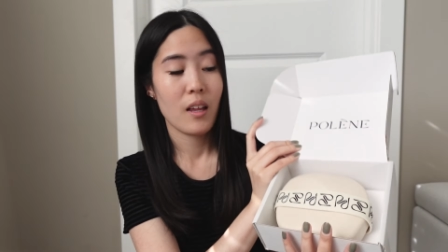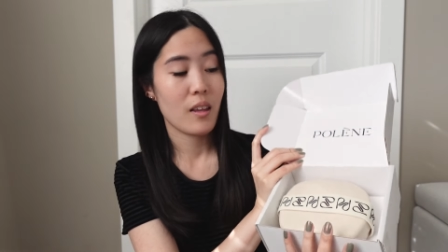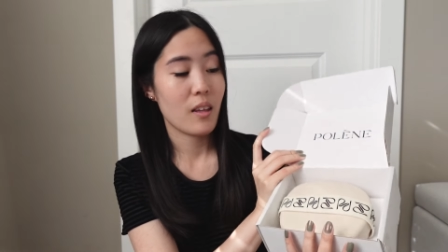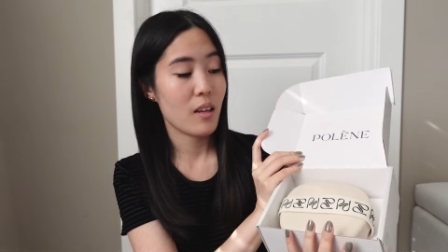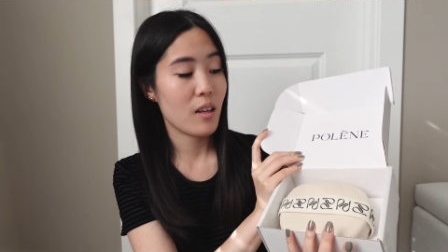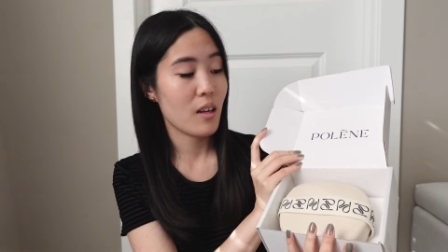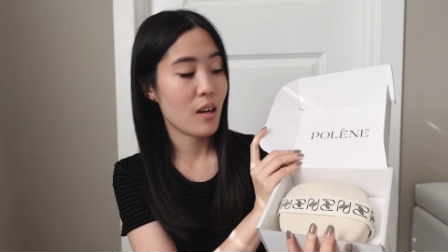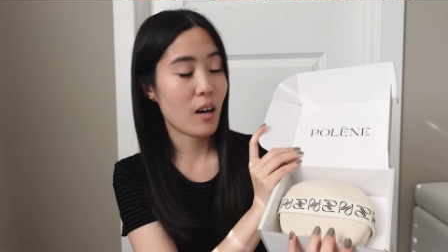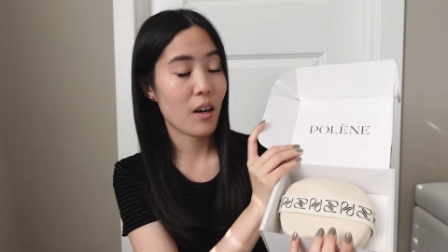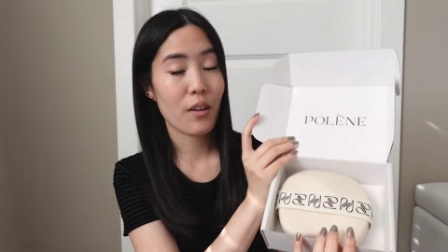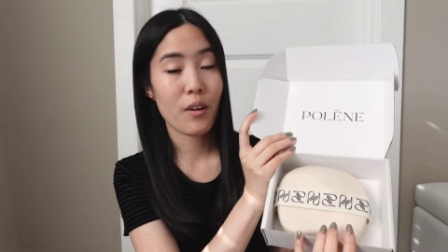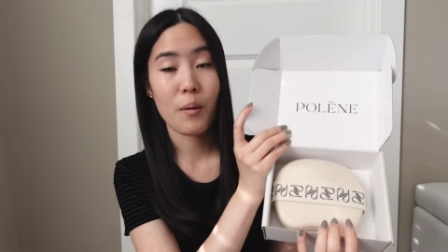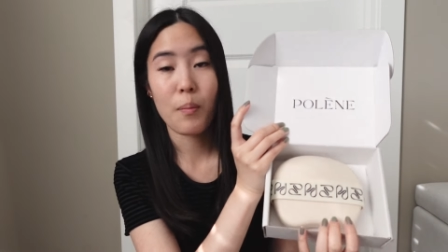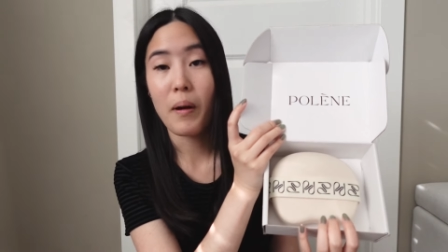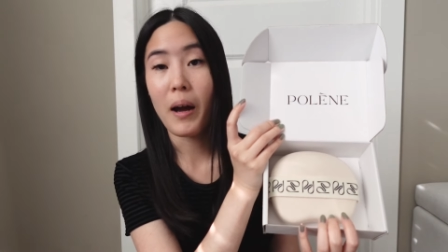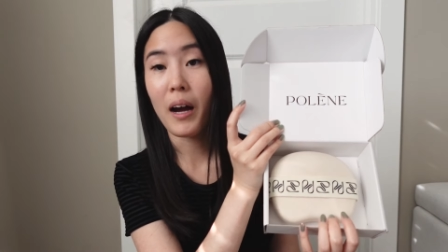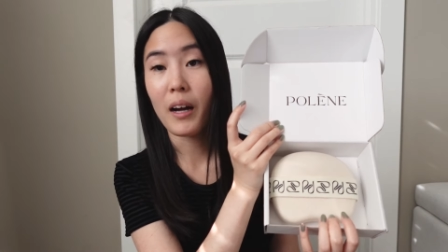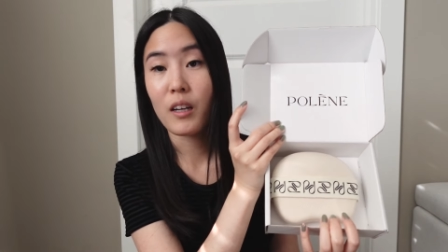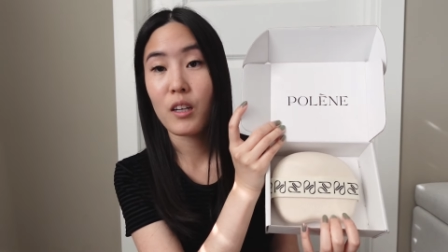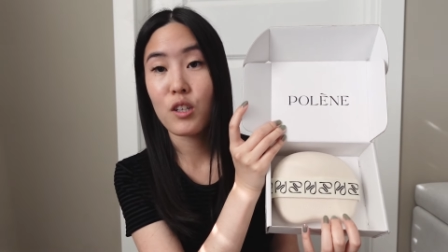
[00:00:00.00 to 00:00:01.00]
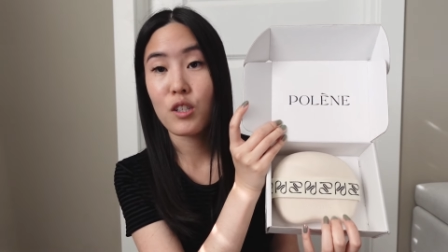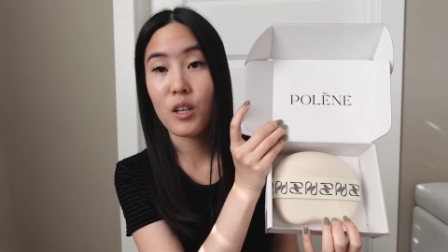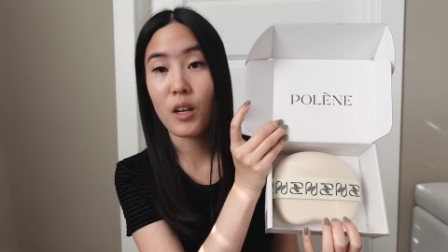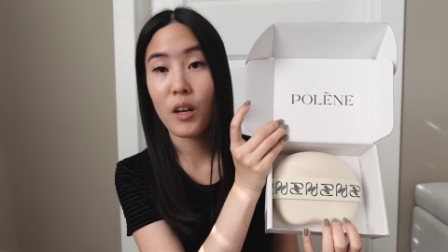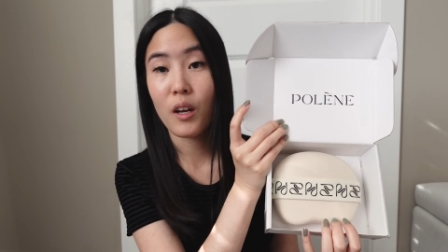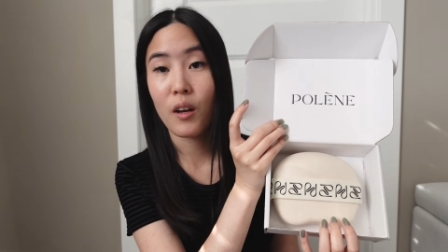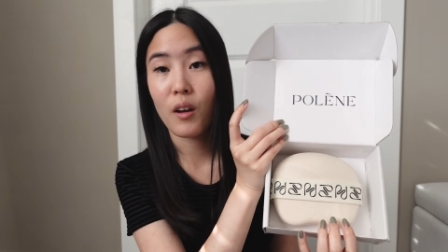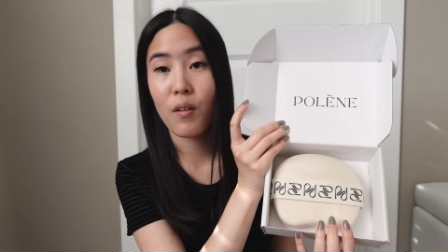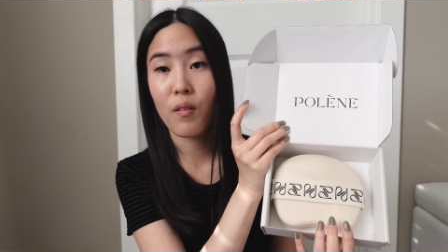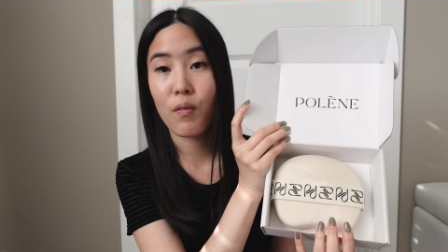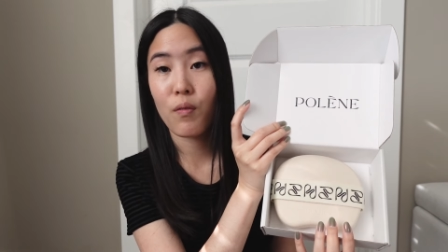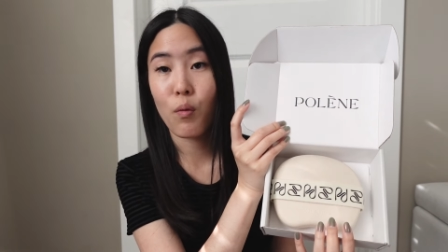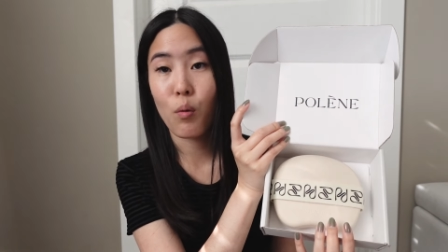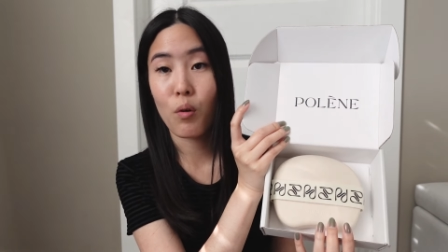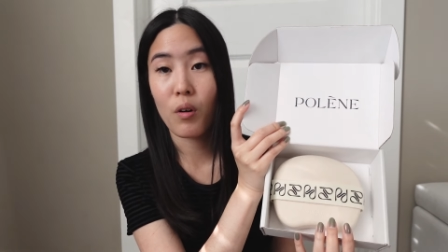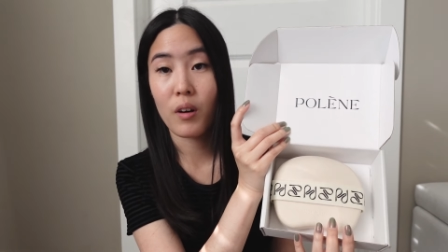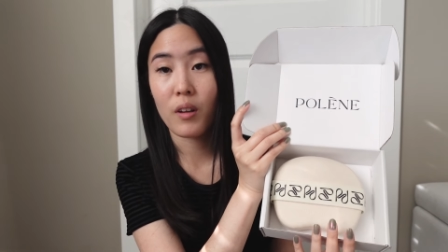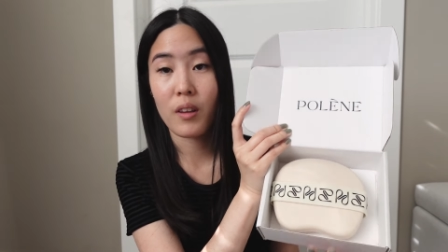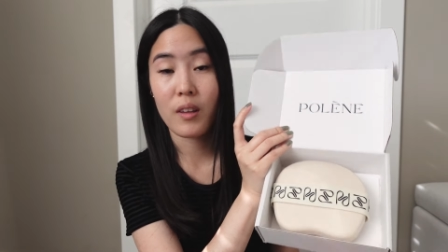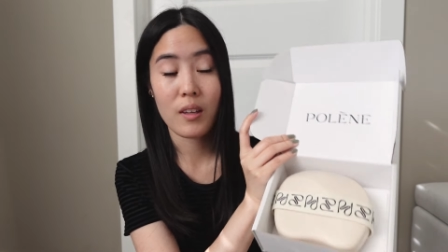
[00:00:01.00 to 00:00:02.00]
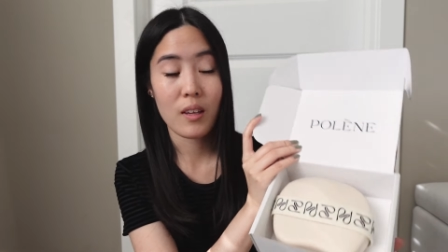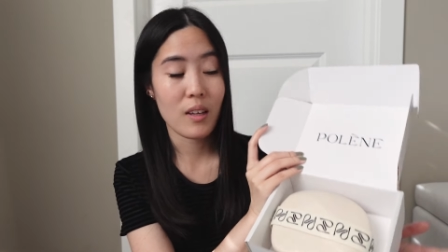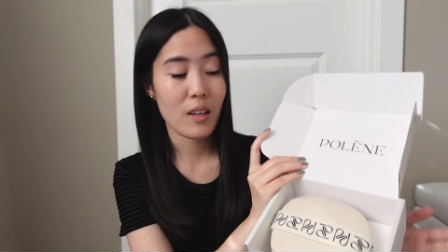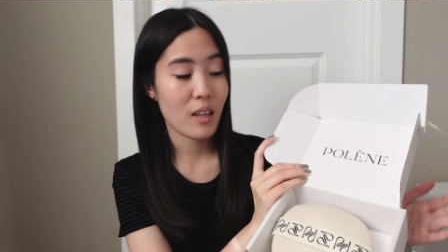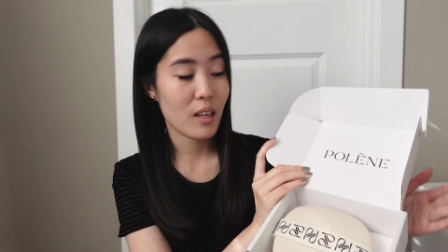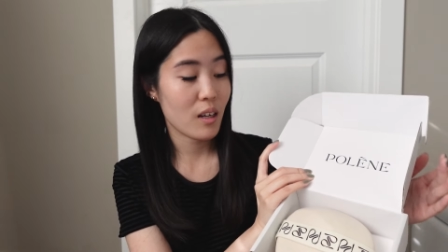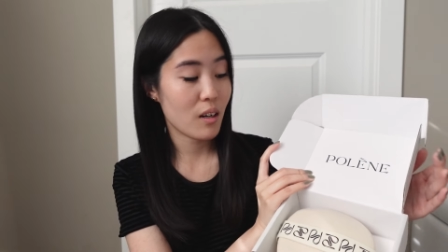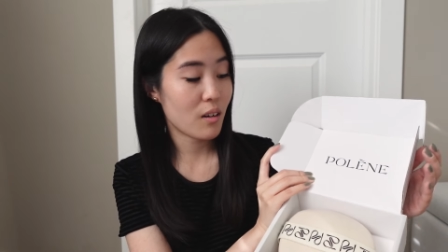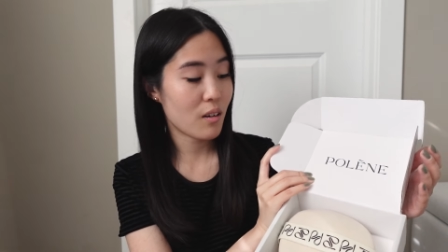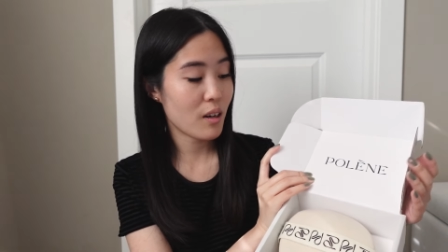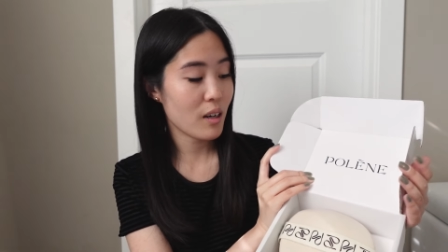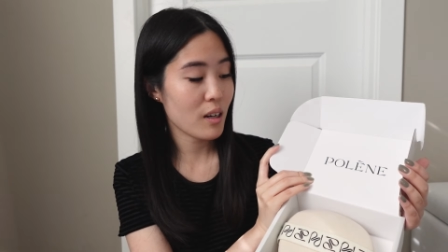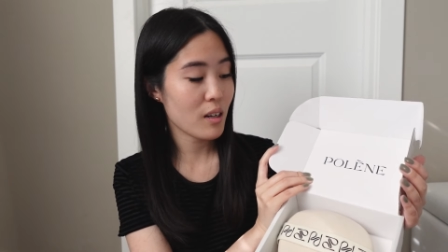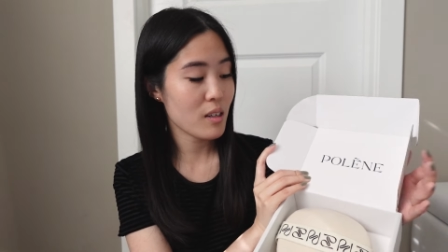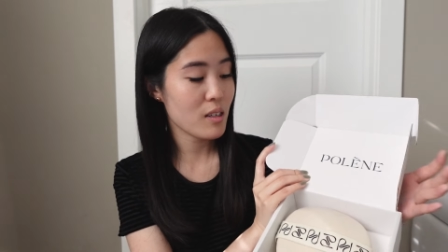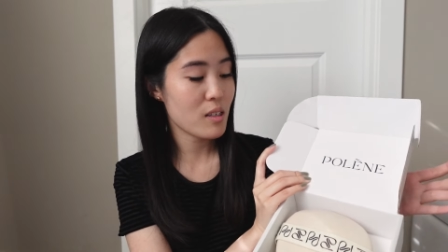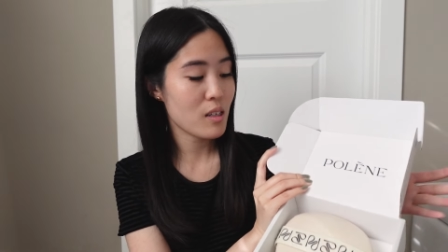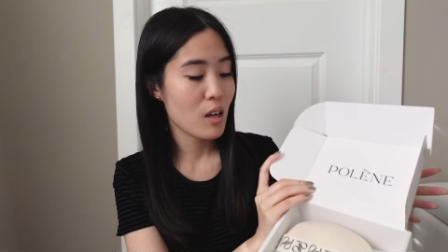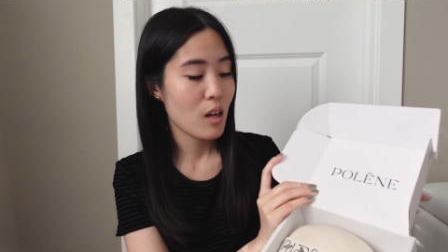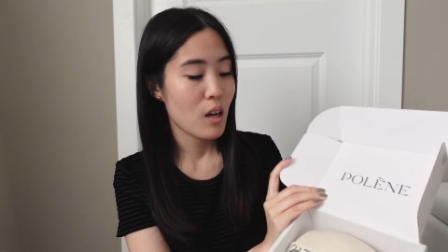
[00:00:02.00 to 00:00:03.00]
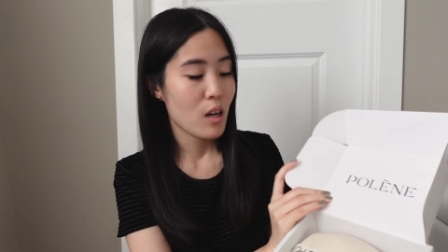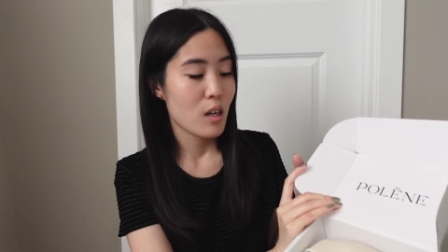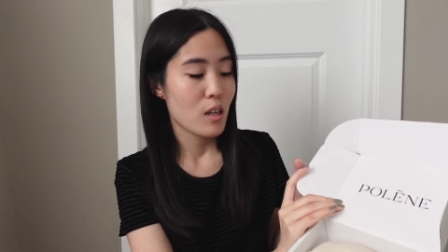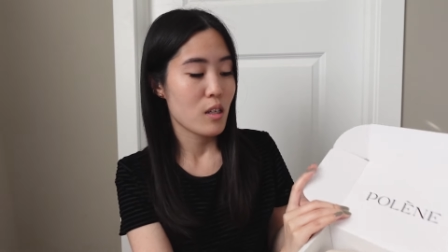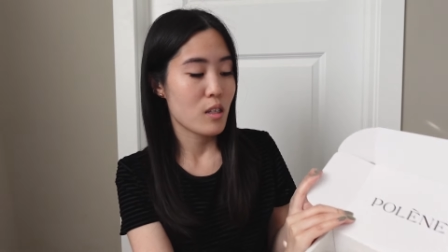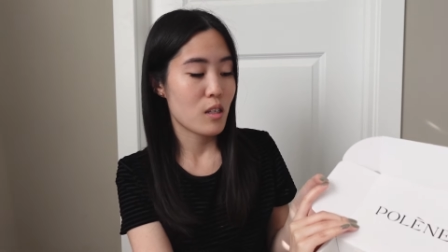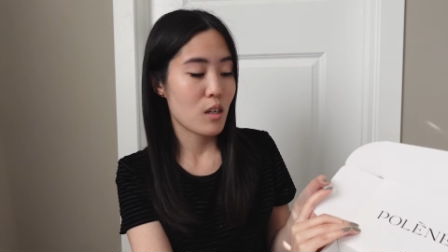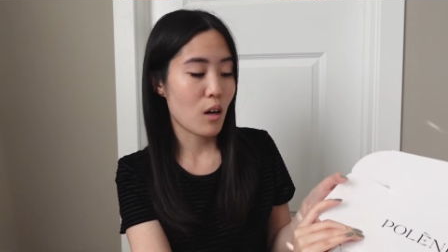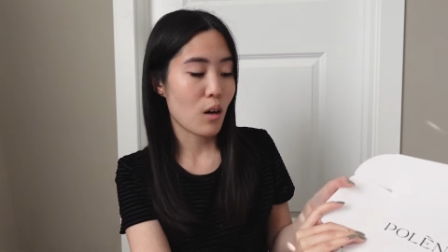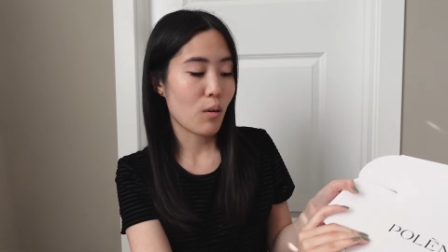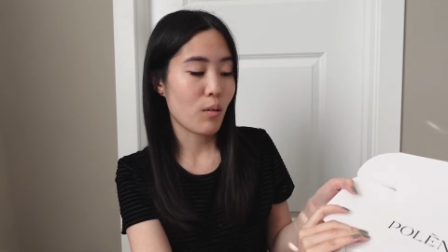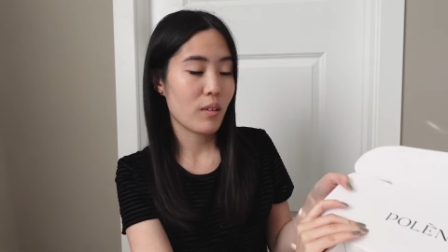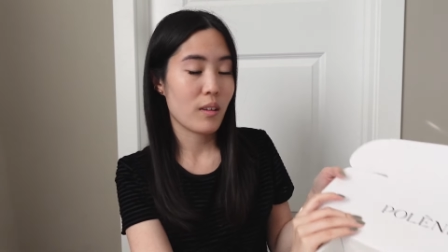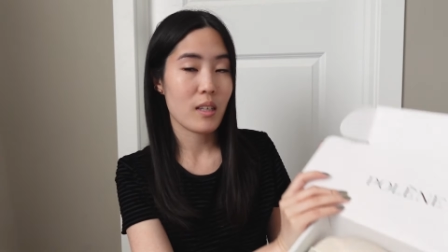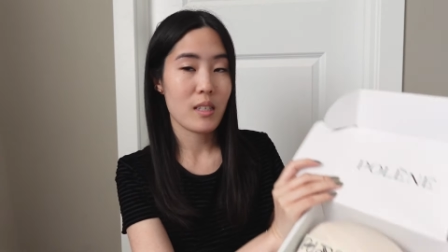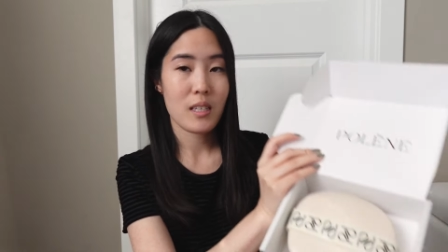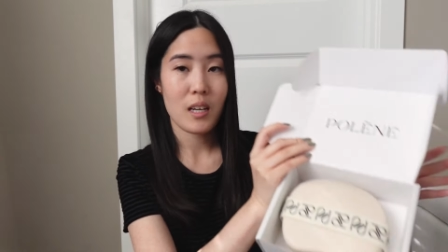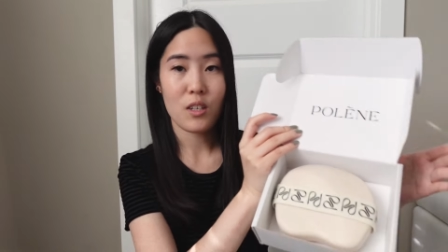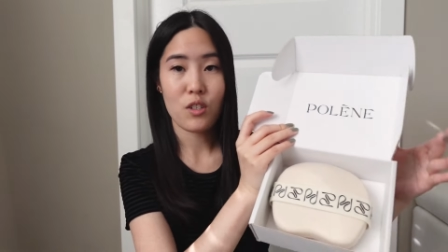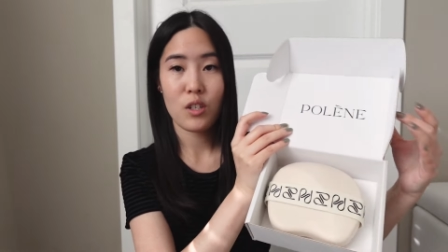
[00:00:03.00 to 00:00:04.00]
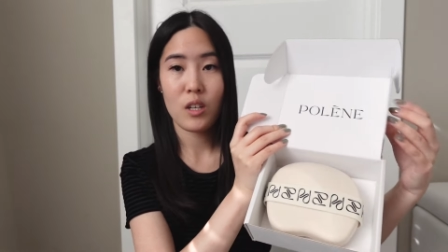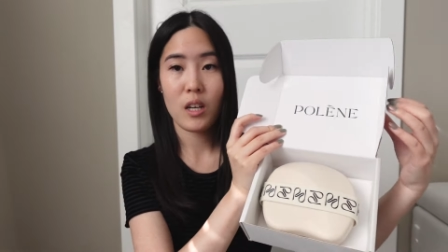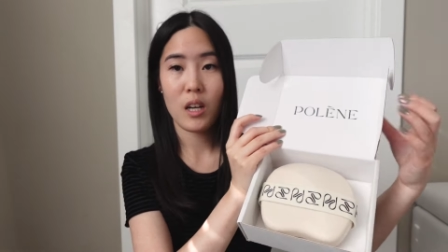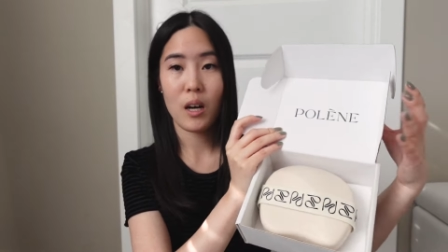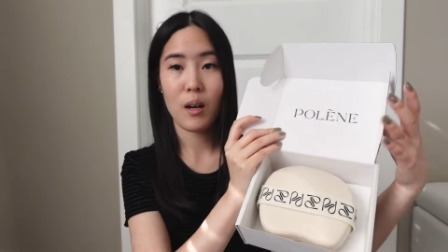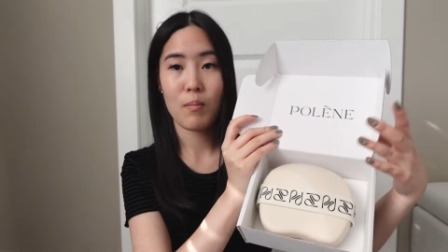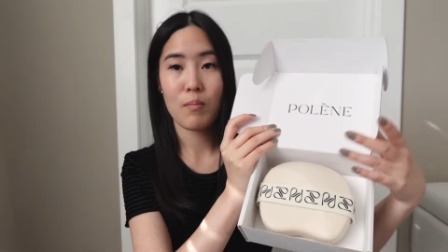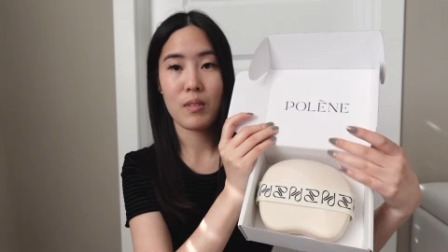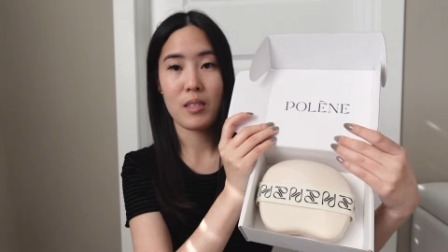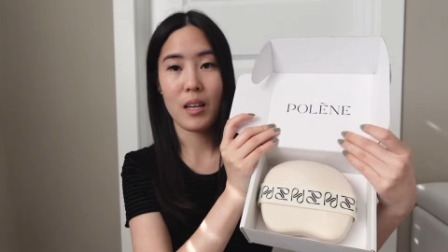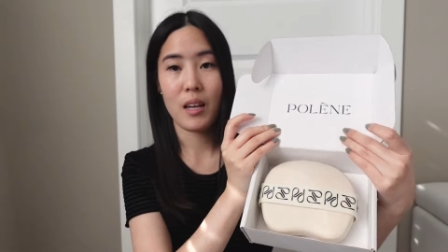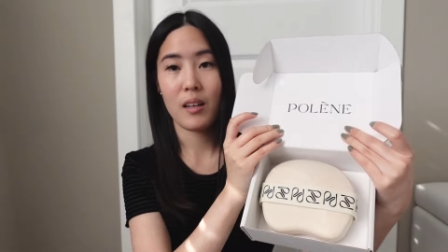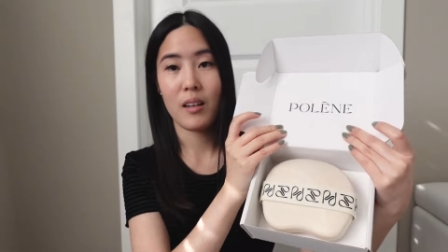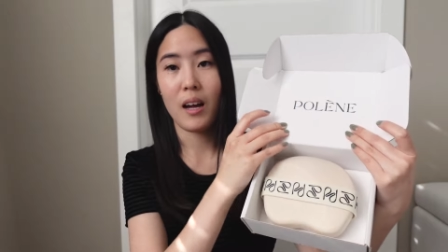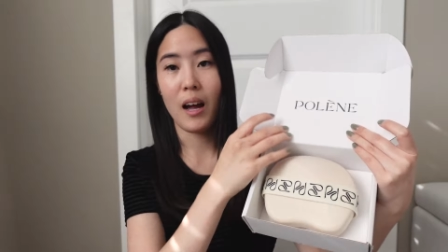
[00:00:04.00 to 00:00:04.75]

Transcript: the other packaging for the earrings so this actually comes